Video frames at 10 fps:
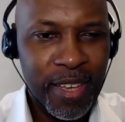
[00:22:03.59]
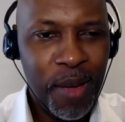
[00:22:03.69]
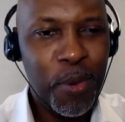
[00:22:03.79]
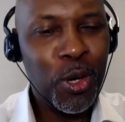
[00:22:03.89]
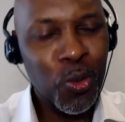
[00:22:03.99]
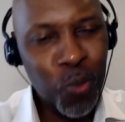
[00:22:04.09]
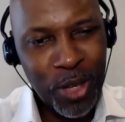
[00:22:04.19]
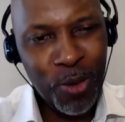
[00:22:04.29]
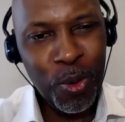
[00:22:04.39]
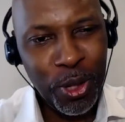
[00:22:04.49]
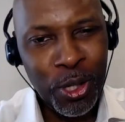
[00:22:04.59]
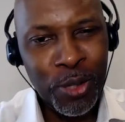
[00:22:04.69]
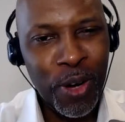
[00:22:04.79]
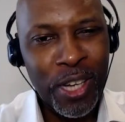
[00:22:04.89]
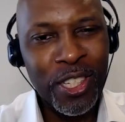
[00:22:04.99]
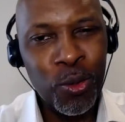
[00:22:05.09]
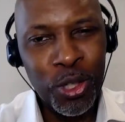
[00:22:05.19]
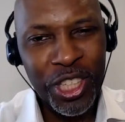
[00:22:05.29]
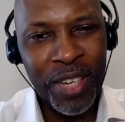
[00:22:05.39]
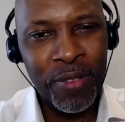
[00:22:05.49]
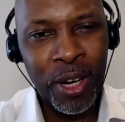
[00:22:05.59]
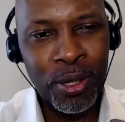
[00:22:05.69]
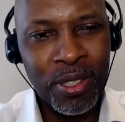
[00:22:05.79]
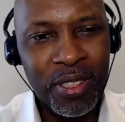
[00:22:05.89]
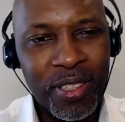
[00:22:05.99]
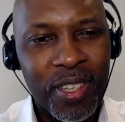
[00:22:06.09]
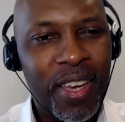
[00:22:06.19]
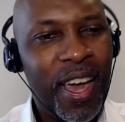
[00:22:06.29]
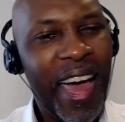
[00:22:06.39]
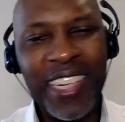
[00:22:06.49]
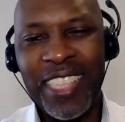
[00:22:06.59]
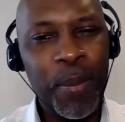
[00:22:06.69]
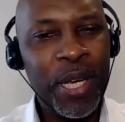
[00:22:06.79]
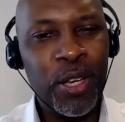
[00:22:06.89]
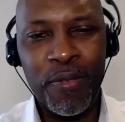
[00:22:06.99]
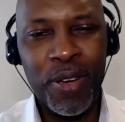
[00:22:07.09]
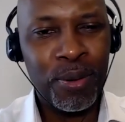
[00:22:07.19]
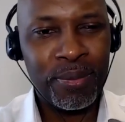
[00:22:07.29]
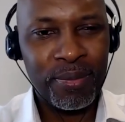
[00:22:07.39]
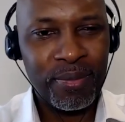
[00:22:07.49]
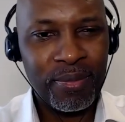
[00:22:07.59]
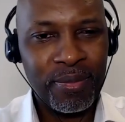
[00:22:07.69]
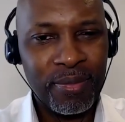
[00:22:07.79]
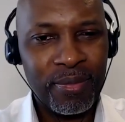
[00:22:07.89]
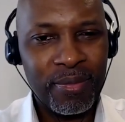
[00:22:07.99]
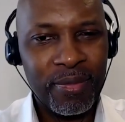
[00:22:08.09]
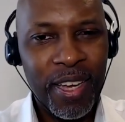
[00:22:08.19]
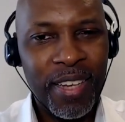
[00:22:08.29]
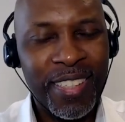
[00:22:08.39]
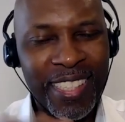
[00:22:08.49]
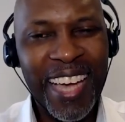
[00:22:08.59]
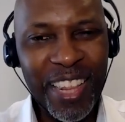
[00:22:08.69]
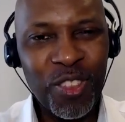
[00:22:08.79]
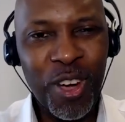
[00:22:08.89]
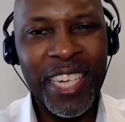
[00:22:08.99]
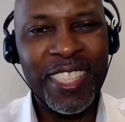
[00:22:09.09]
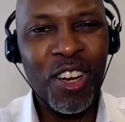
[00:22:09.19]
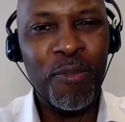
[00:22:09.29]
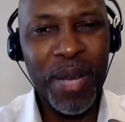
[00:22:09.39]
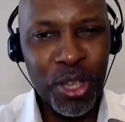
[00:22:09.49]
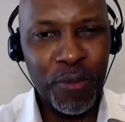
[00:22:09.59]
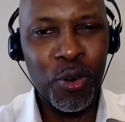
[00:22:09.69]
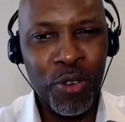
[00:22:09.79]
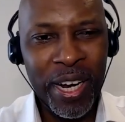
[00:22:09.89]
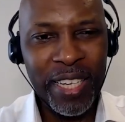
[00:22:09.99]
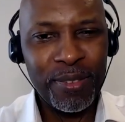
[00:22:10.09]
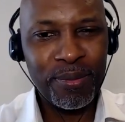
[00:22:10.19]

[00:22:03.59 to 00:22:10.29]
Because when you put those first and you achieve those, how does that make you feel? Does that not in itself make you feel great?